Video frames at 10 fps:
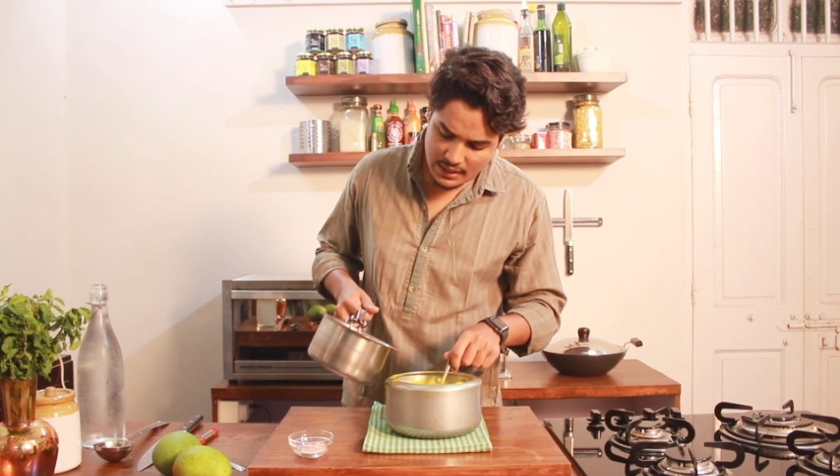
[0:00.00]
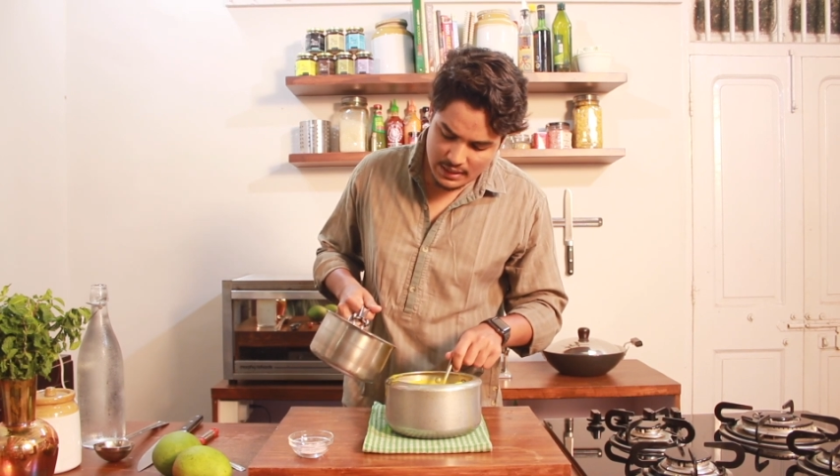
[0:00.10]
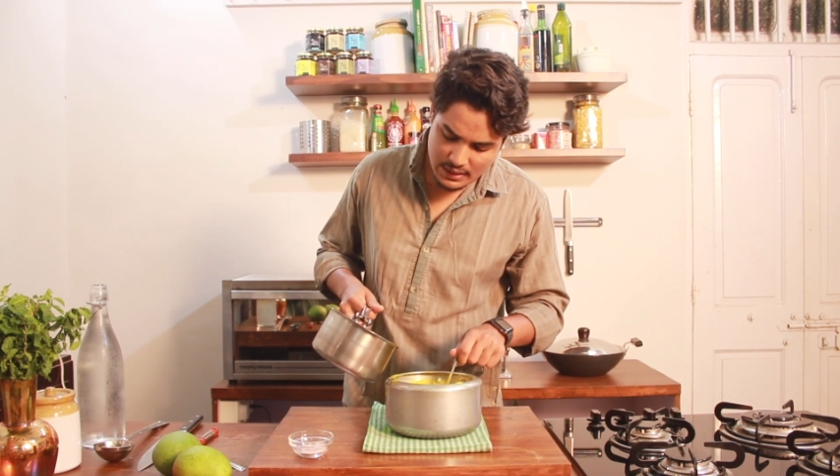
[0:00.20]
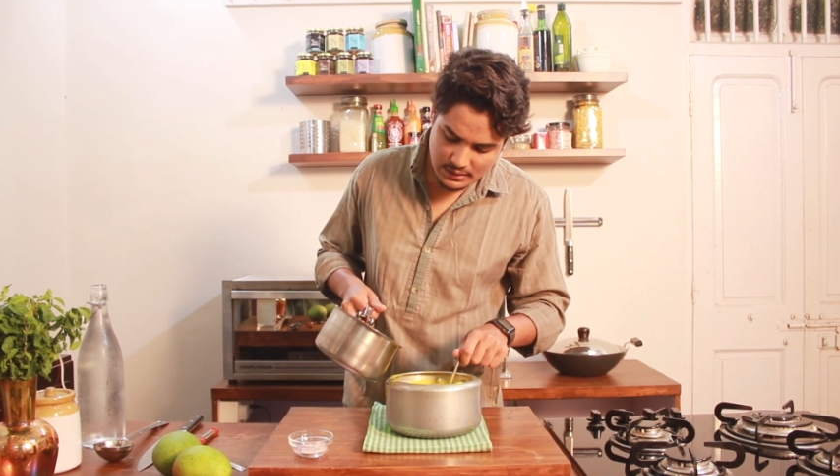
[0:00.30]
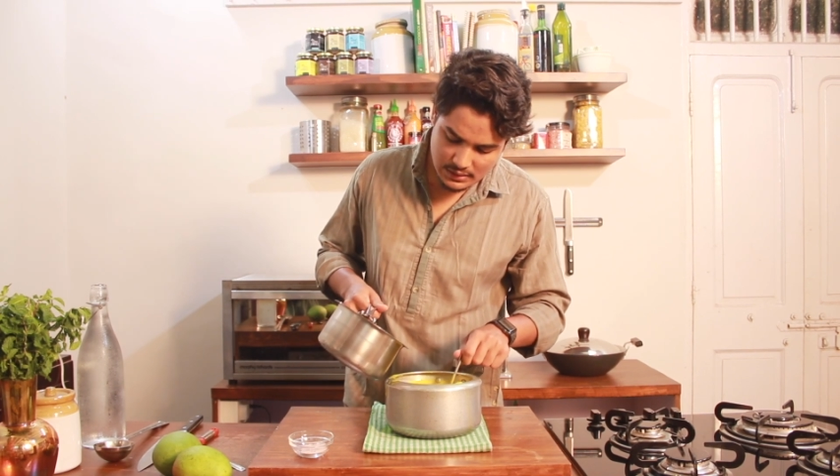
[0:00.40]
a
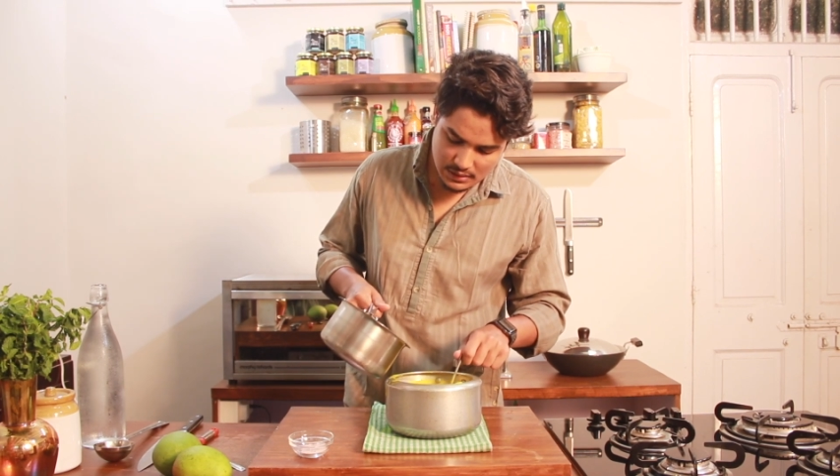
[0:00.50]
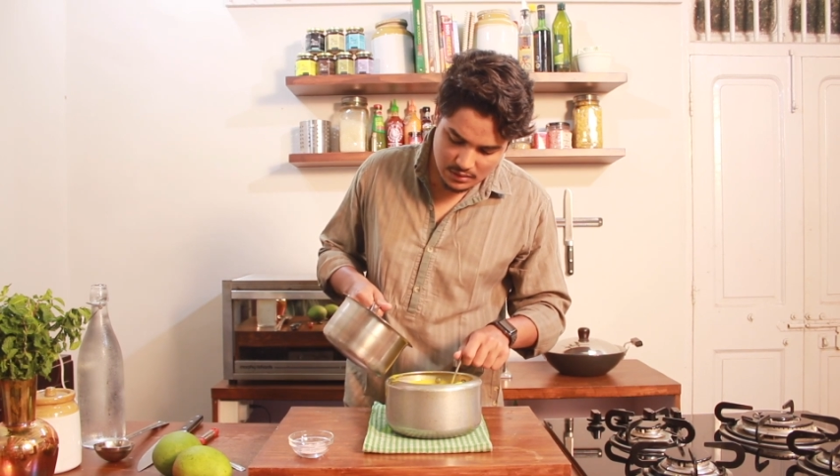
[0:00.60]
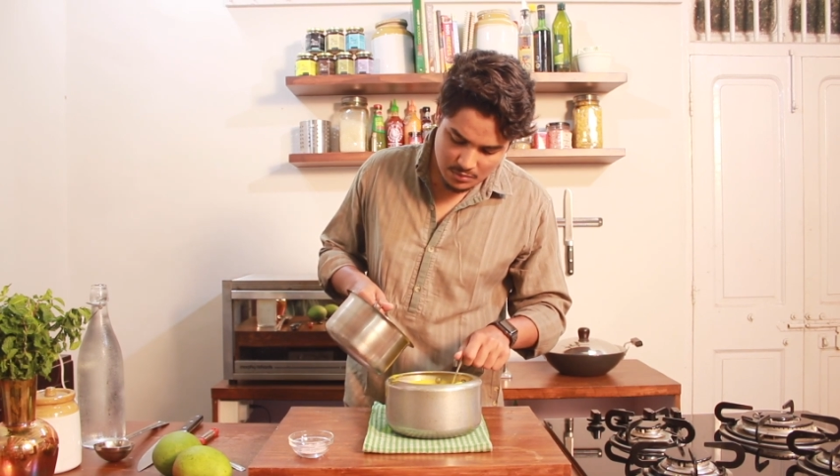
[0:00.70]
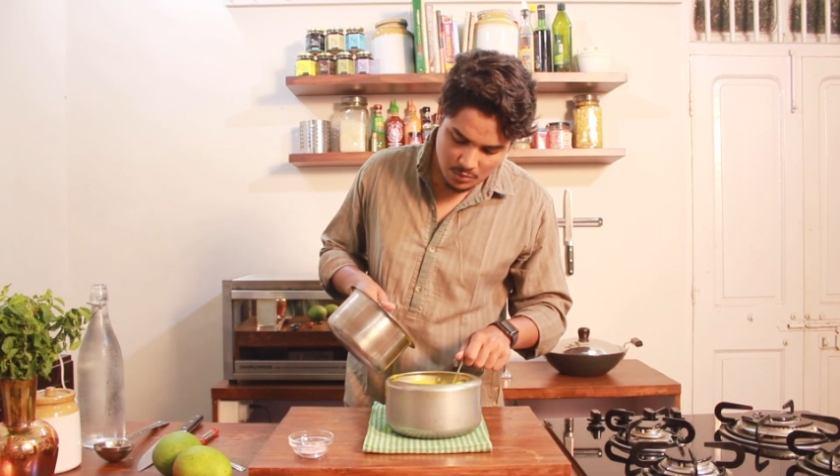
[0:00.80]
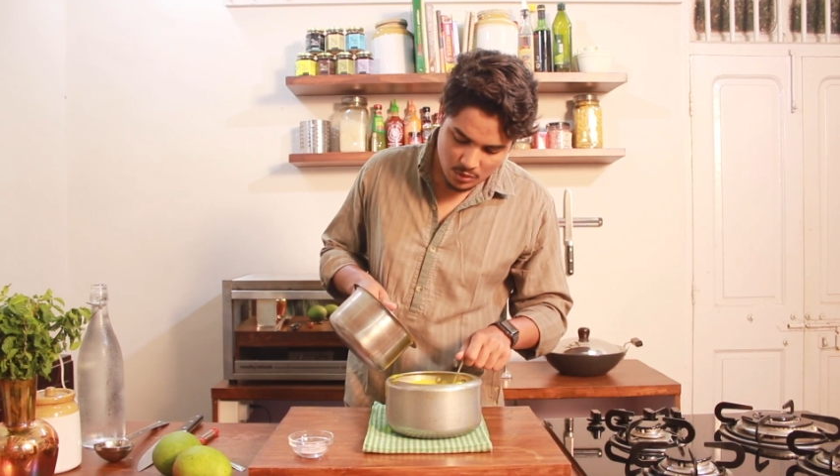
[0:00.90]
little
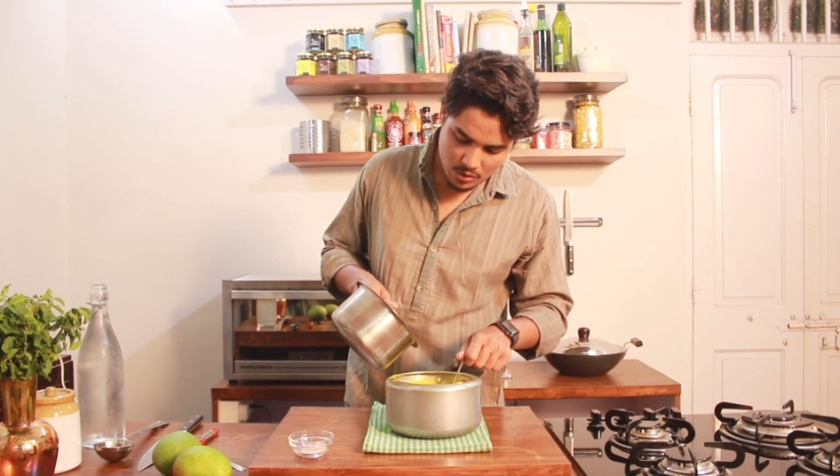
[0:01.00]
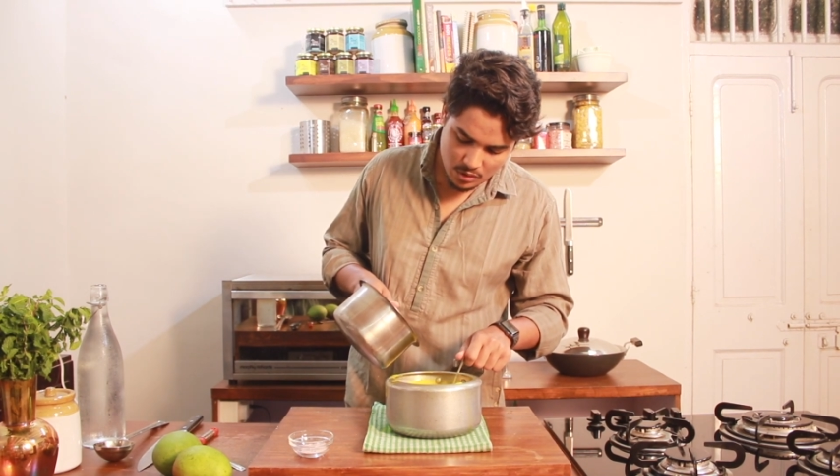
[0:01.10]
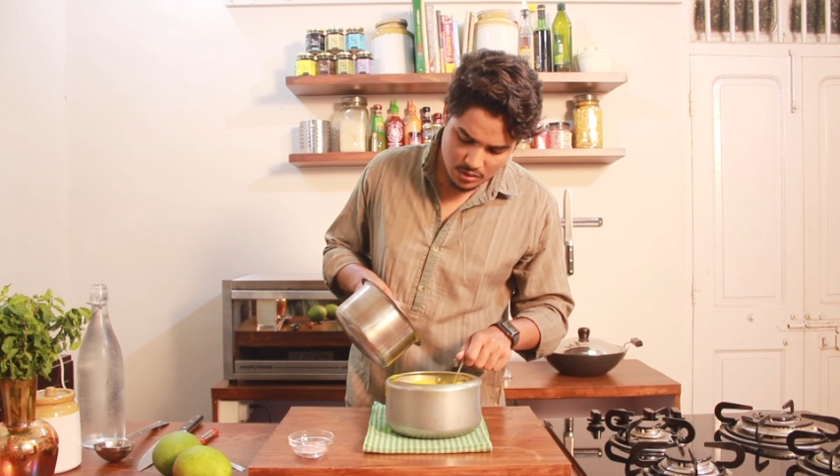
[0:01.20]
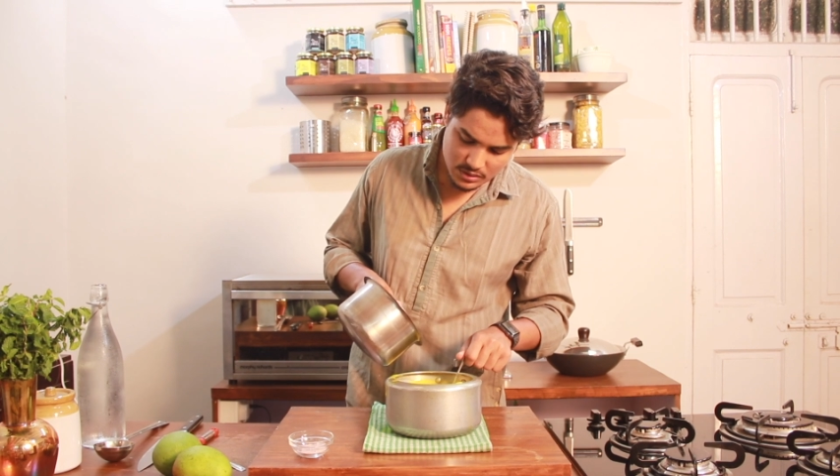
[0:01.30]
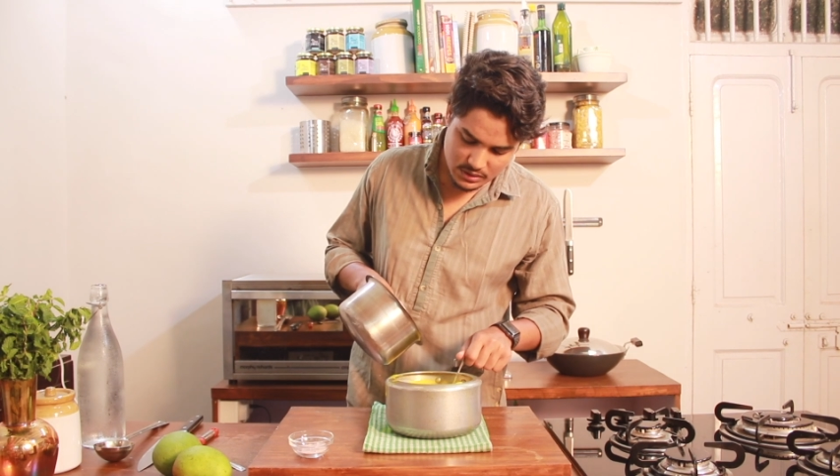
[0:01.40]

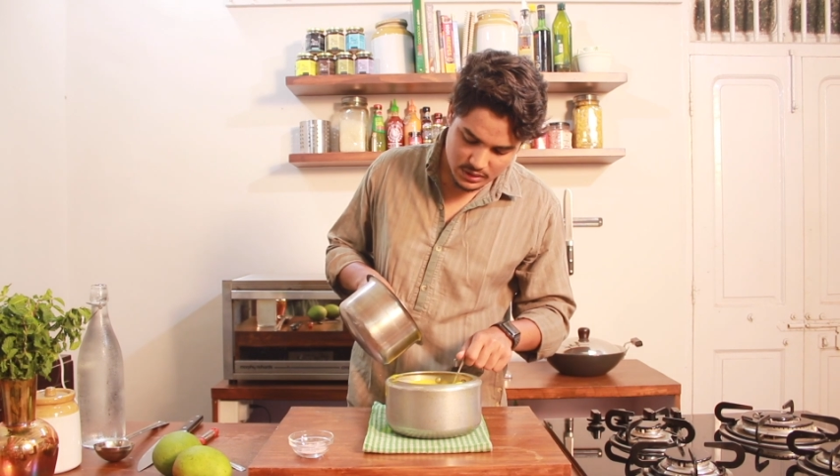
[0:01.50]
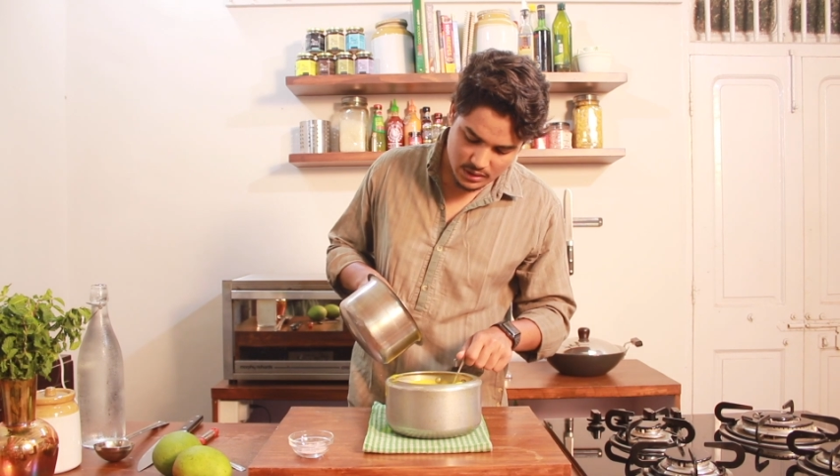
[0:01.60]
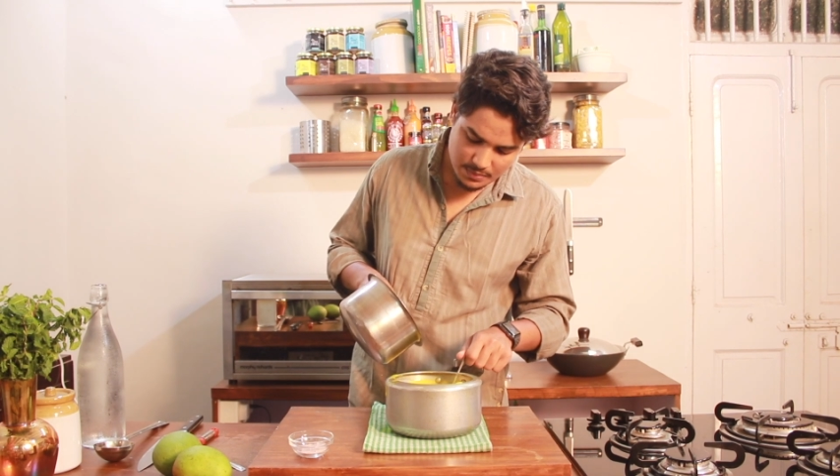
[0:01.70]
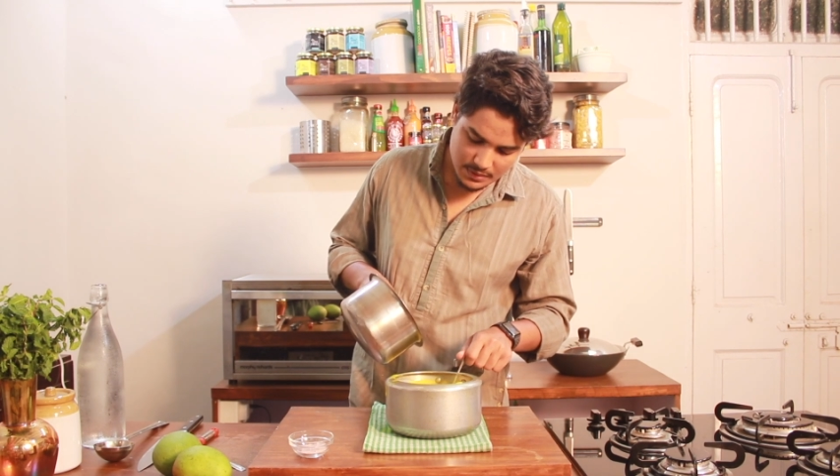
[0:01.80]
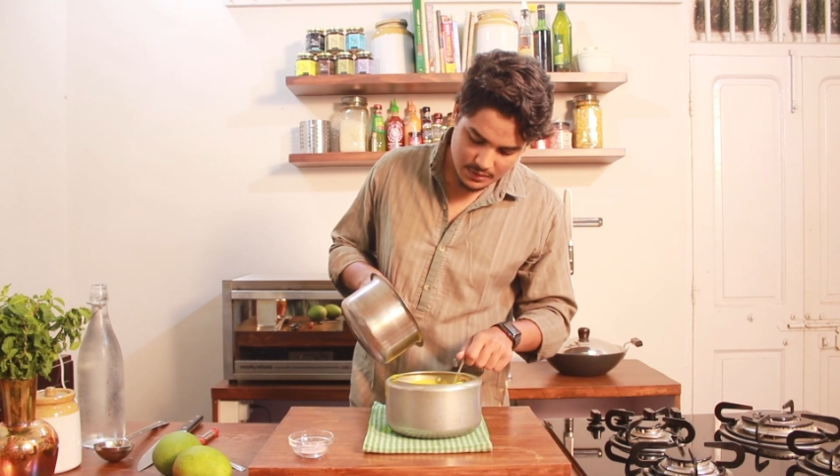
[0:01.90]
more
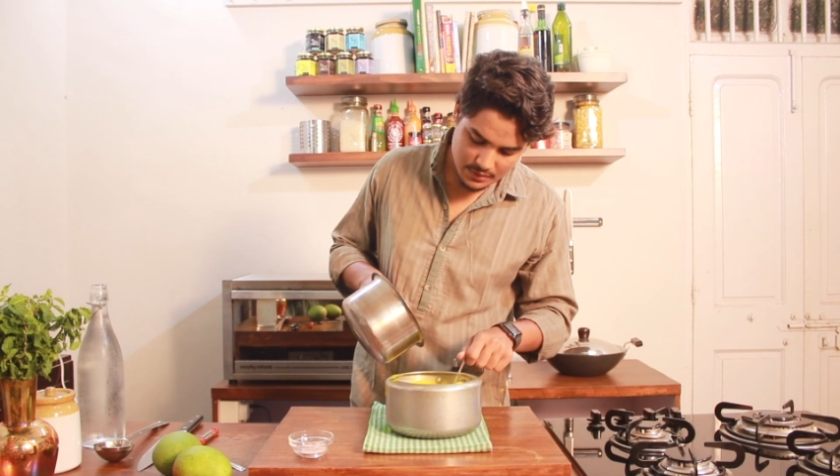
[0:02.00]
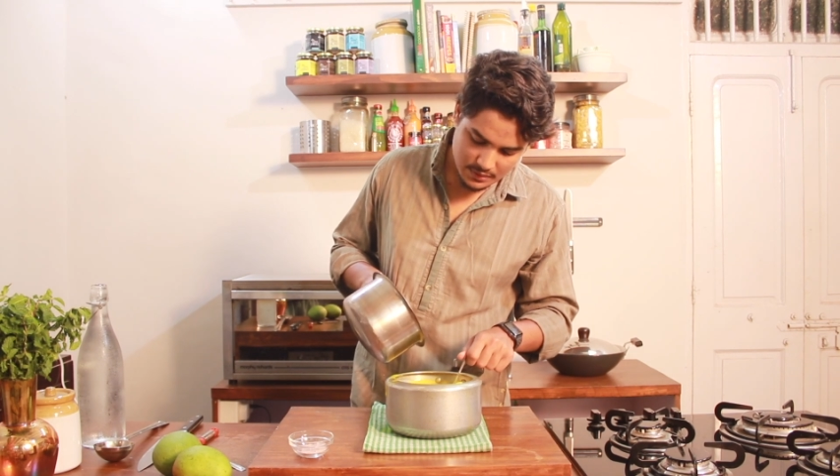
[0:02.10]
syrup